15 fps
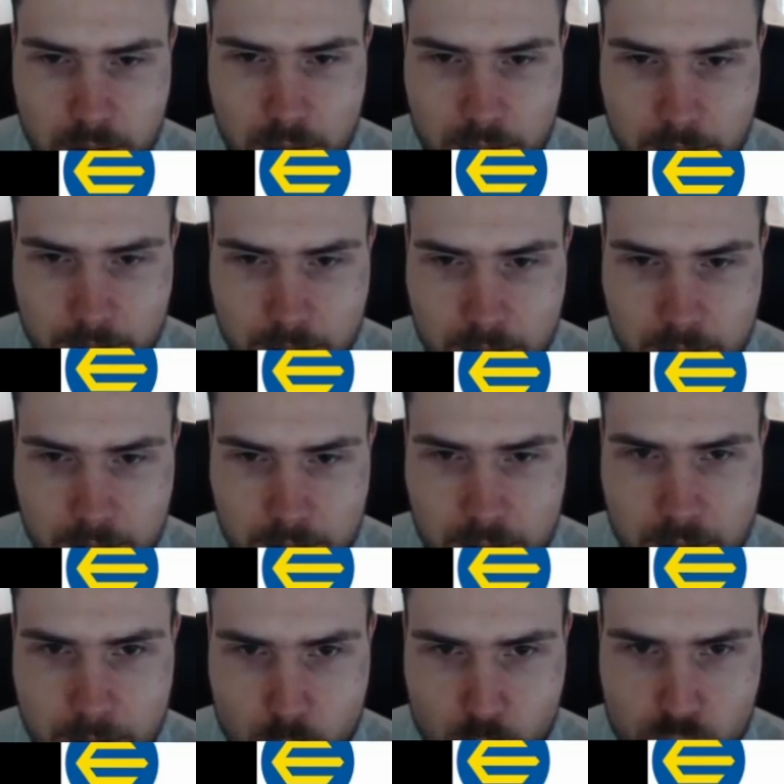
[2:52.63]
an event,
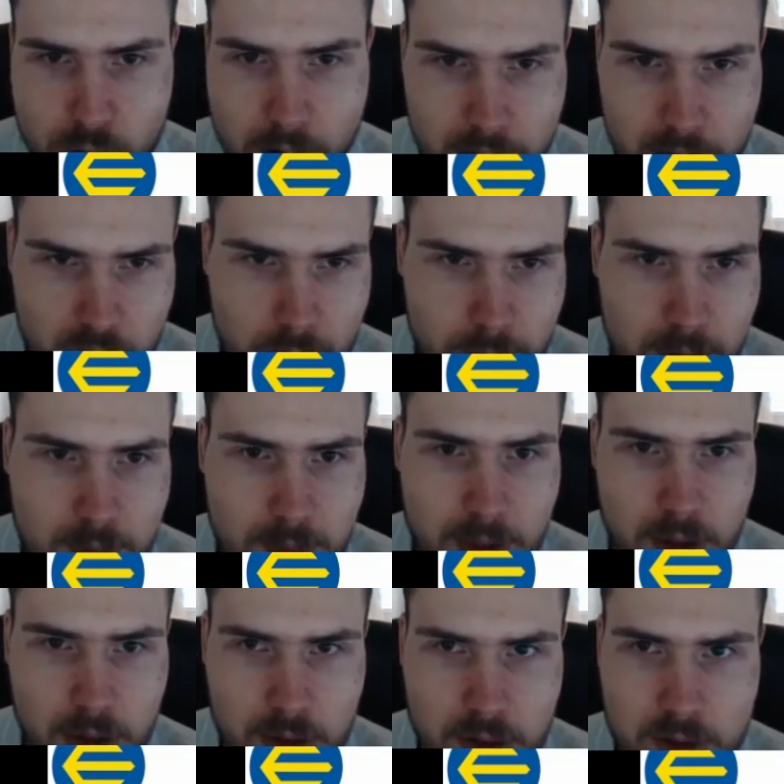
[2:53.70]
the more random it
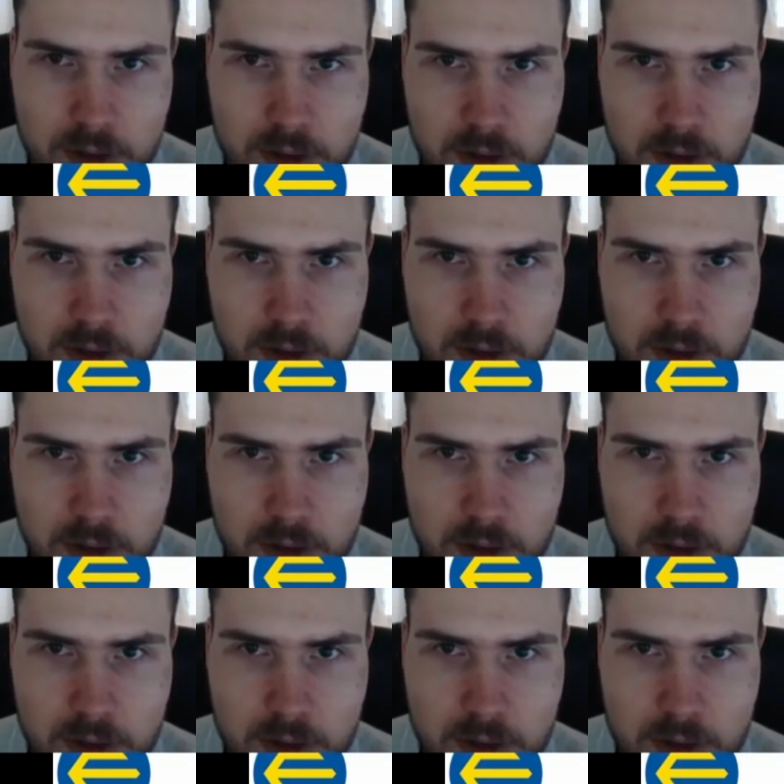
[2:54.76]
felt.